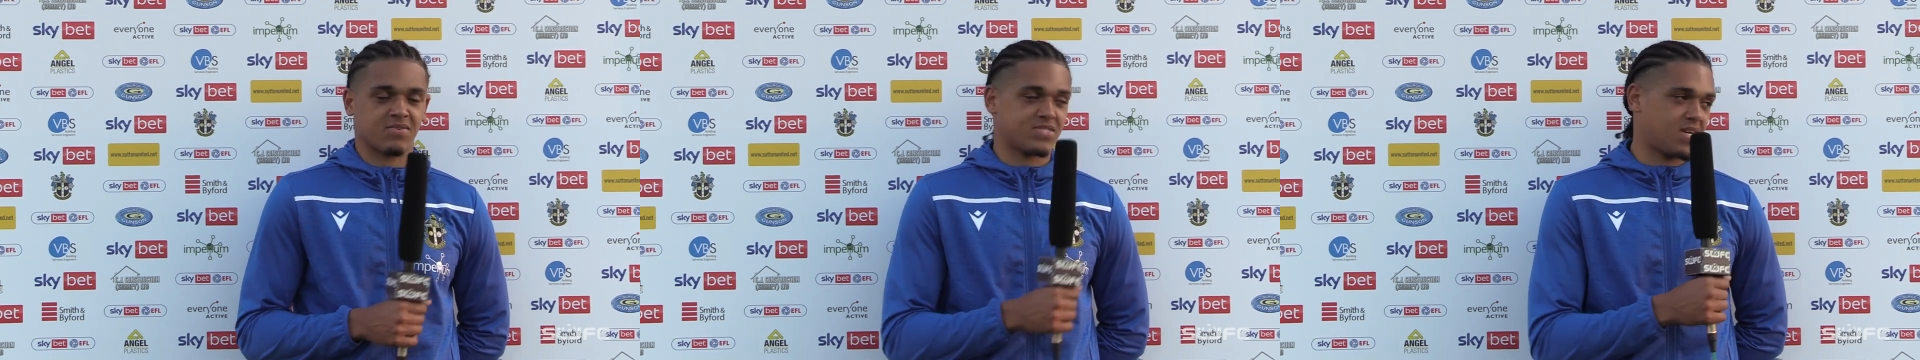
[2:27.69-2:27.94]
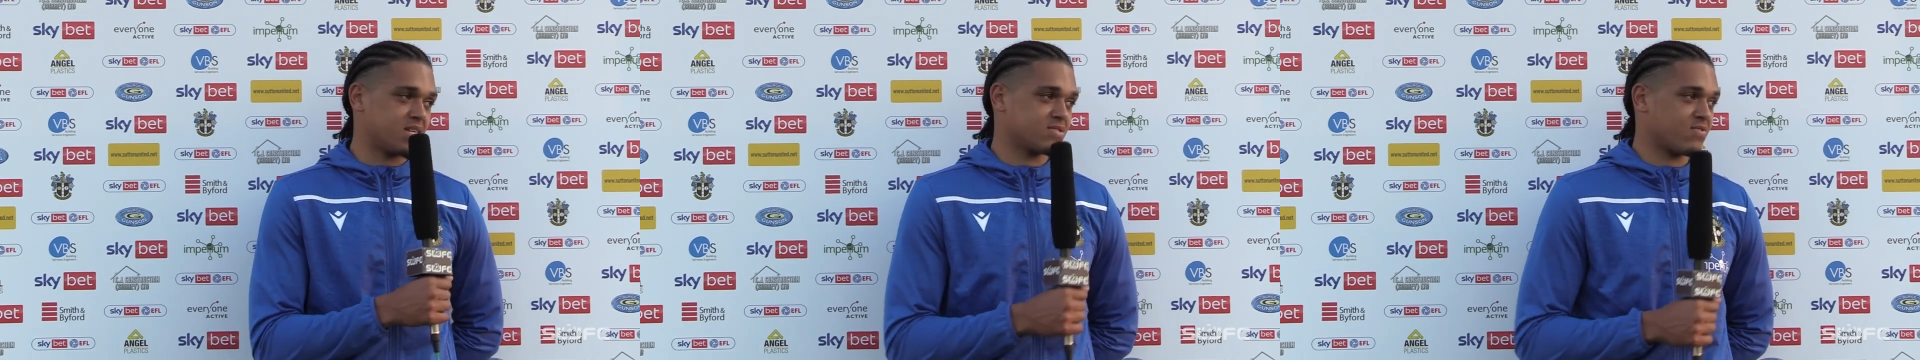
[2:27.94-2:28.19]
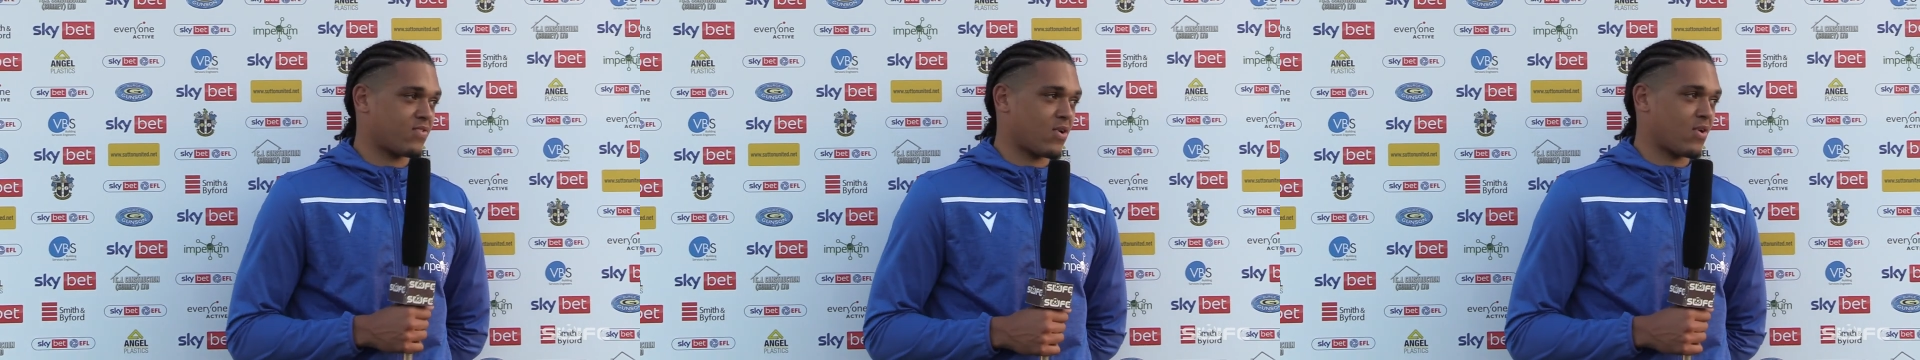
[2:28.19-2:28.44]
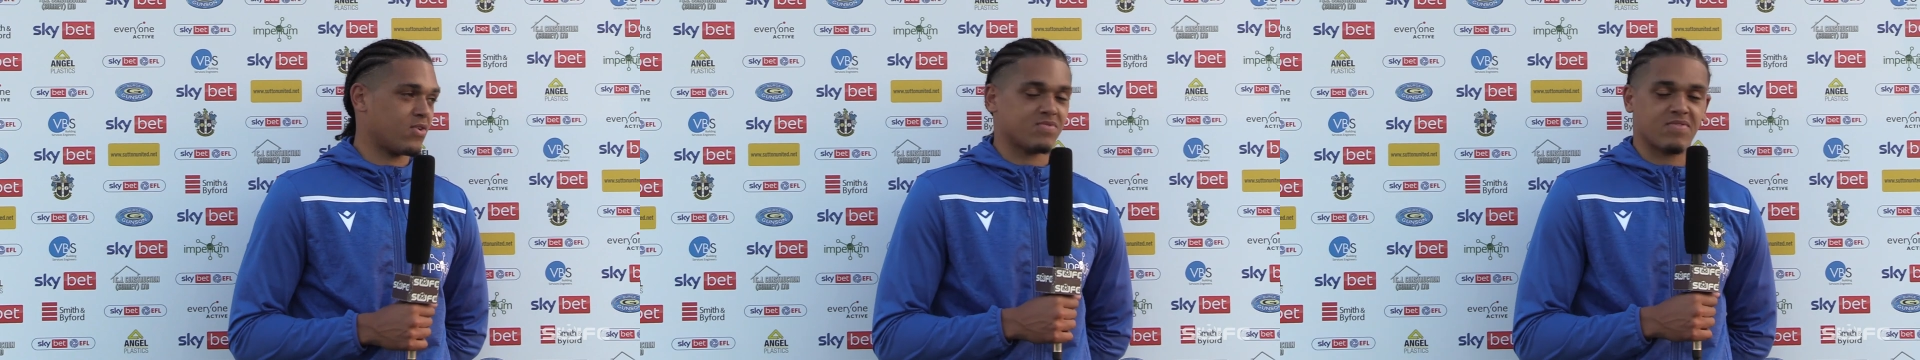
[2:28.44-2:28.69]
I was taking some
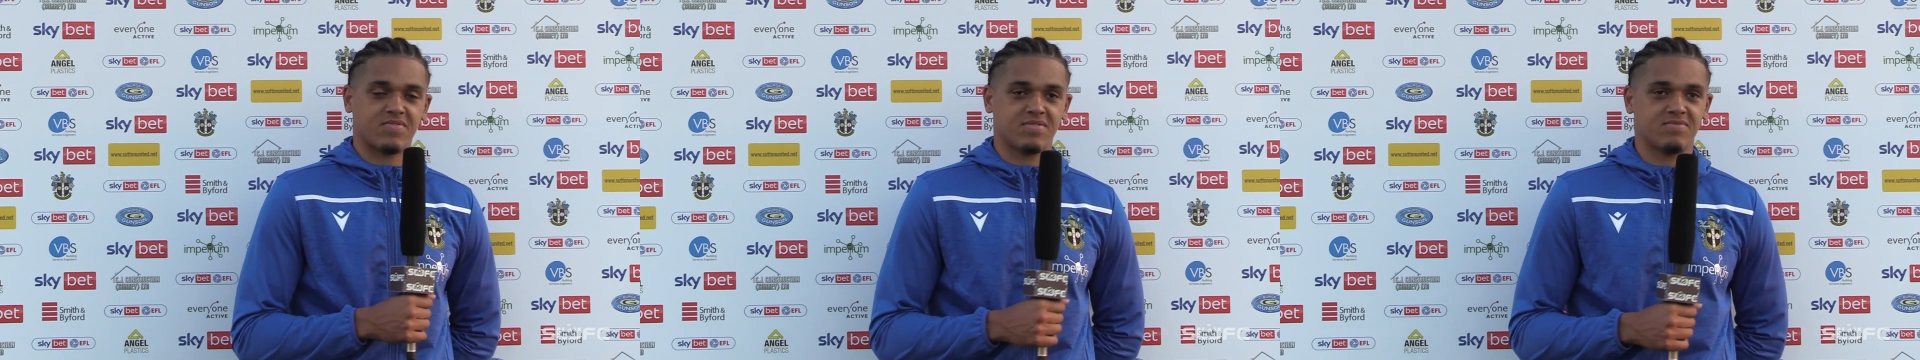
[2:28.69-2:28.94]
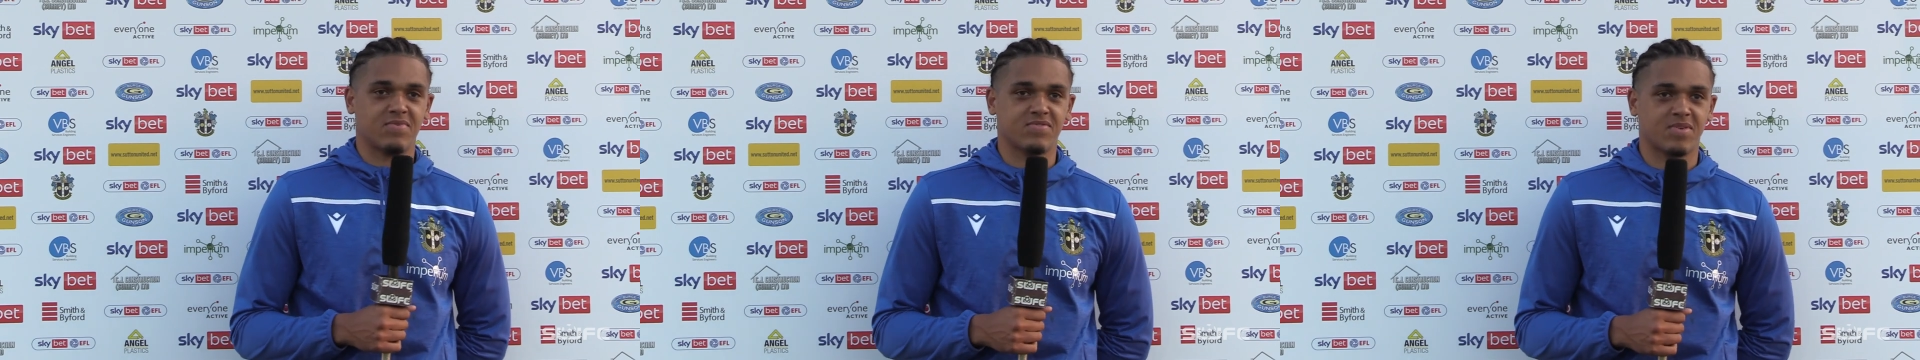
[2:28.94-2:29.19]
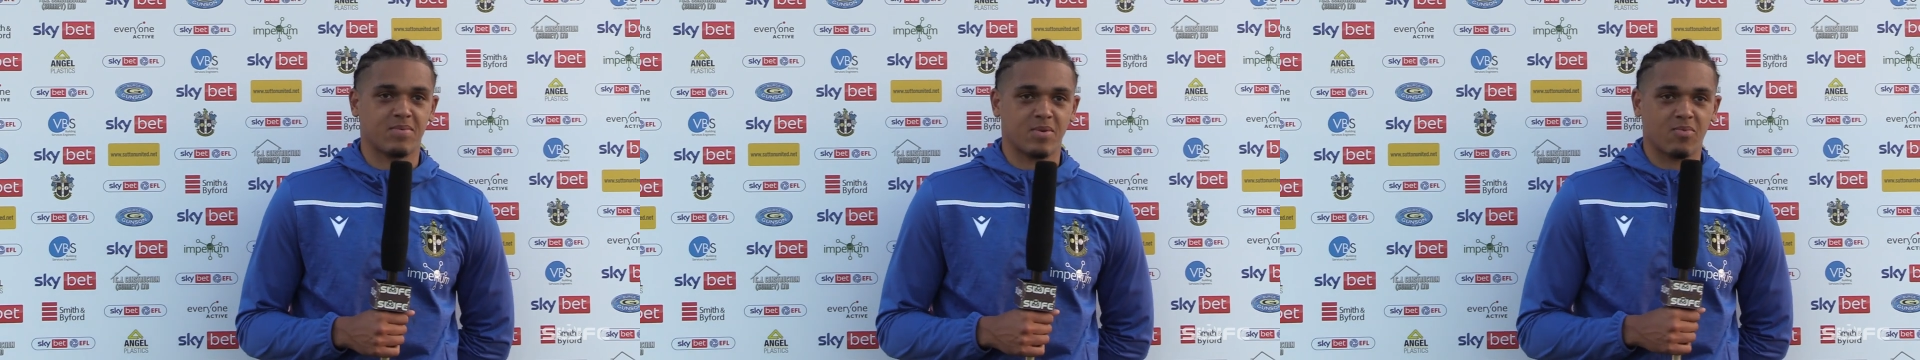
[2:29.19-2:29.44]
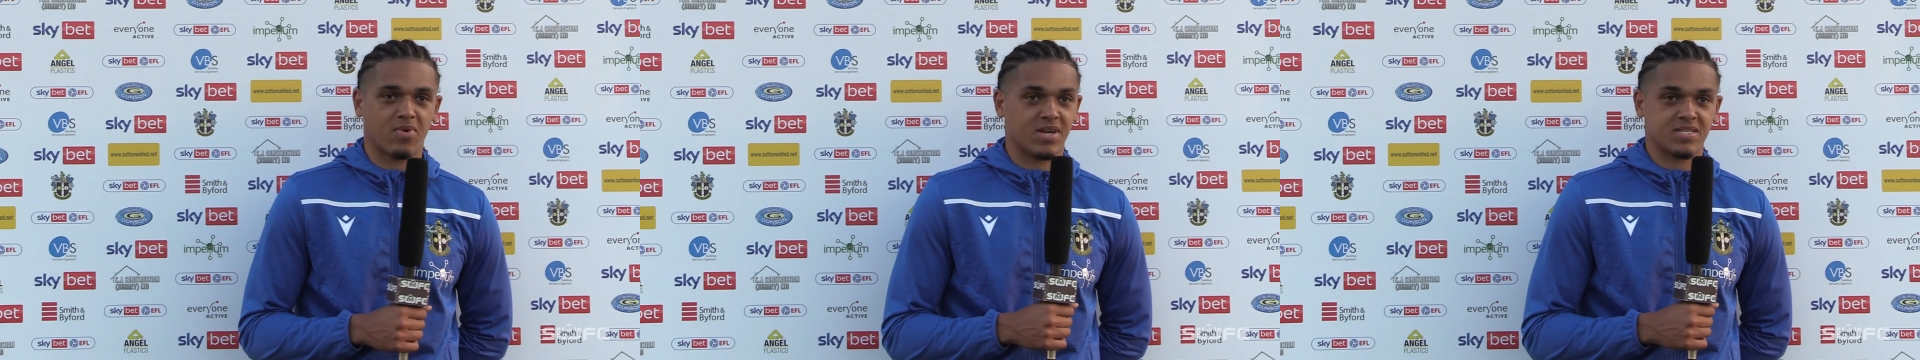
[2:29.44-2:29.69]
photos with some of the
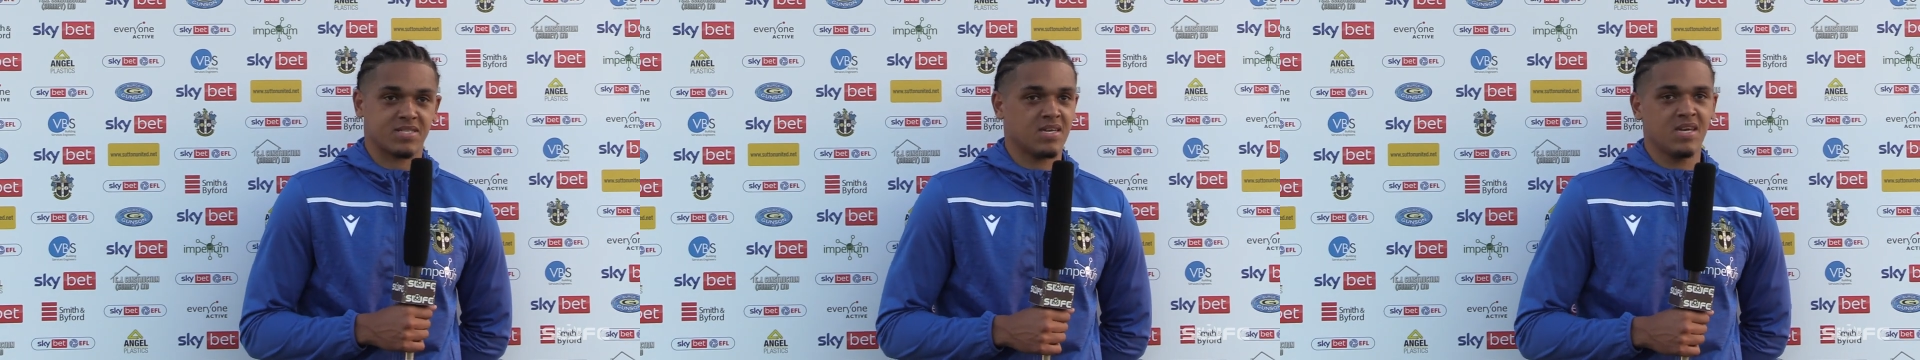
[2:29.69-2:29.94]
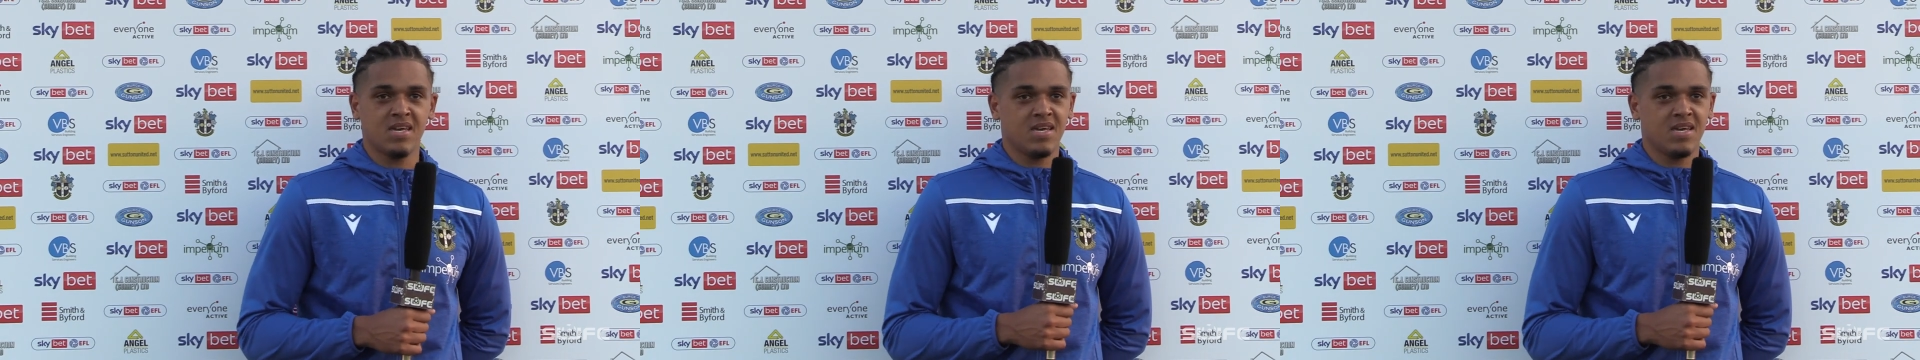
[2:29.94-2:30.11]
boys.